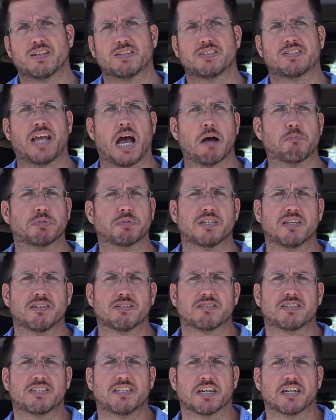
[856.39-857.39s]

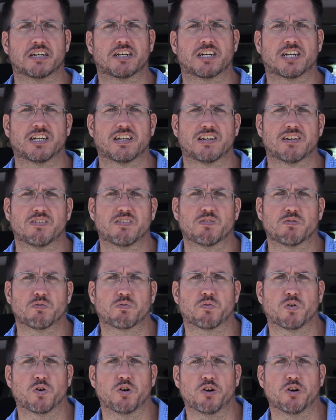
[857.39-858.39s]
chapstick
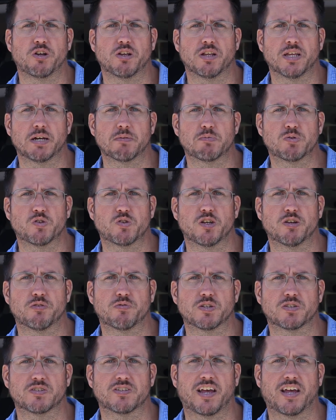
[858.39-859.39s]
for your lips if
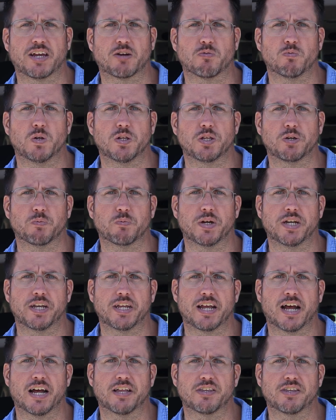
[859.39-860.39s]
it's like really
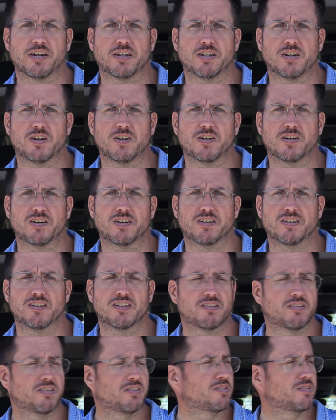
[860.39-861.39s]
windy out there.
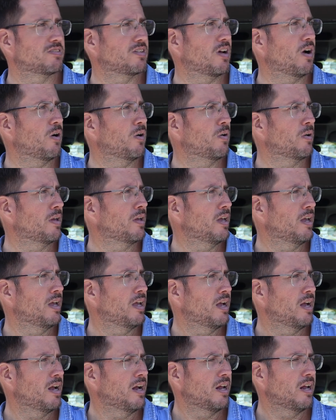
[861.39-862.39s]
So
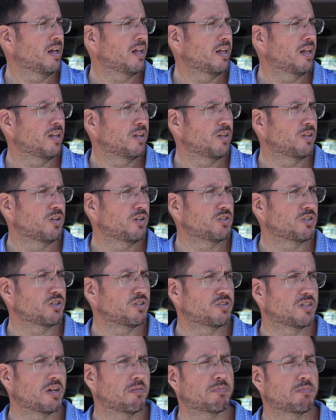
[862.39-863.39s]
those are
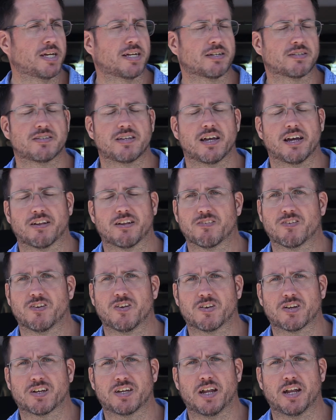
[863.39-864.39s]
some things that
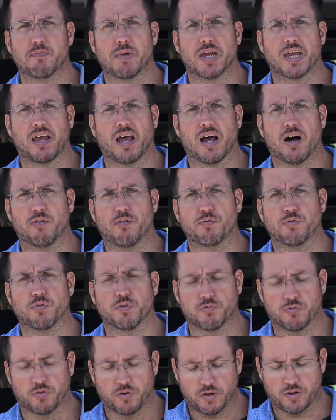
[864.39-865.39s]
could be helpful
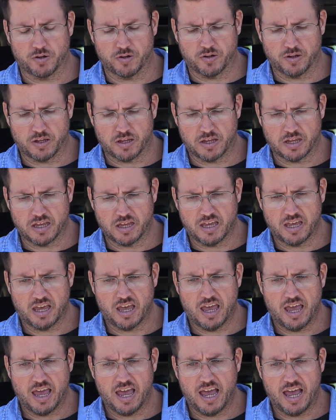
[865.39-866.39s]
for you.
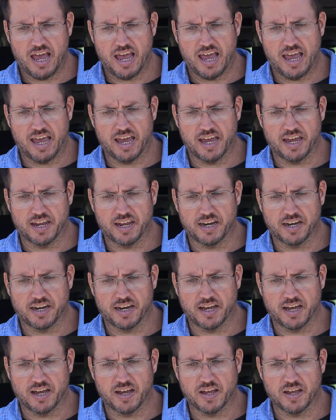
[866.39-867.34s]
And